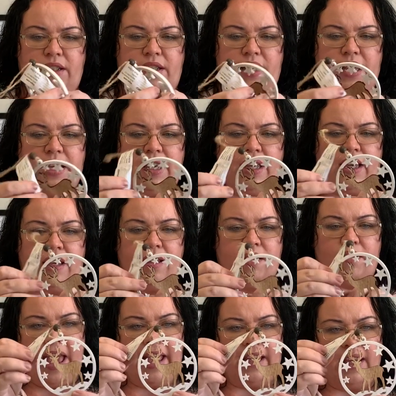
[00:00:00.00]
deer
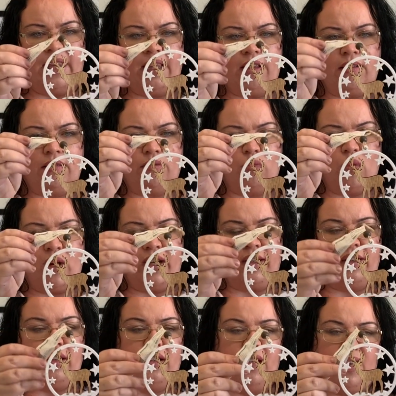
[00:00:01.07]
hanging
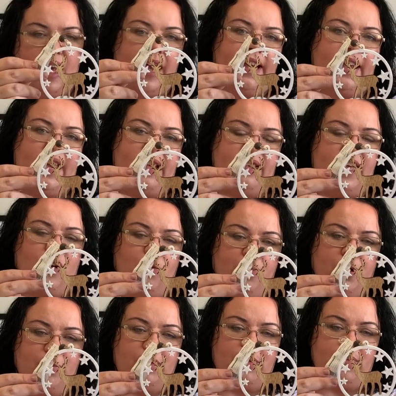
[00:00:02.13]
one, again, that will
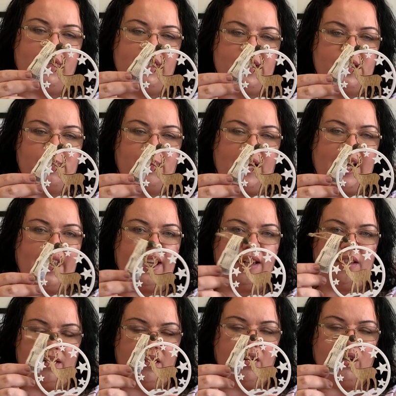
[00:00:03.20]
probably be
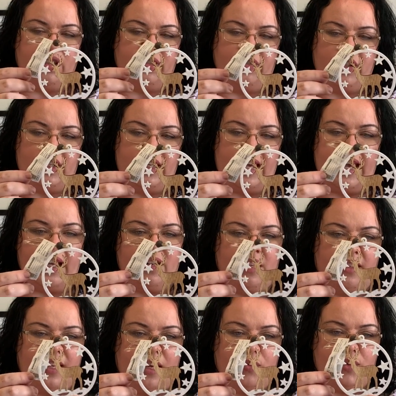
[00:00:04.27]
displayed on a vignette,
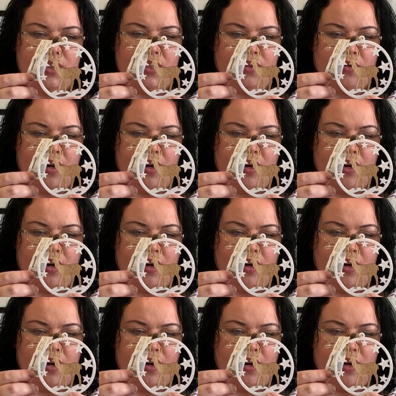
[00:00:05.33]
and that was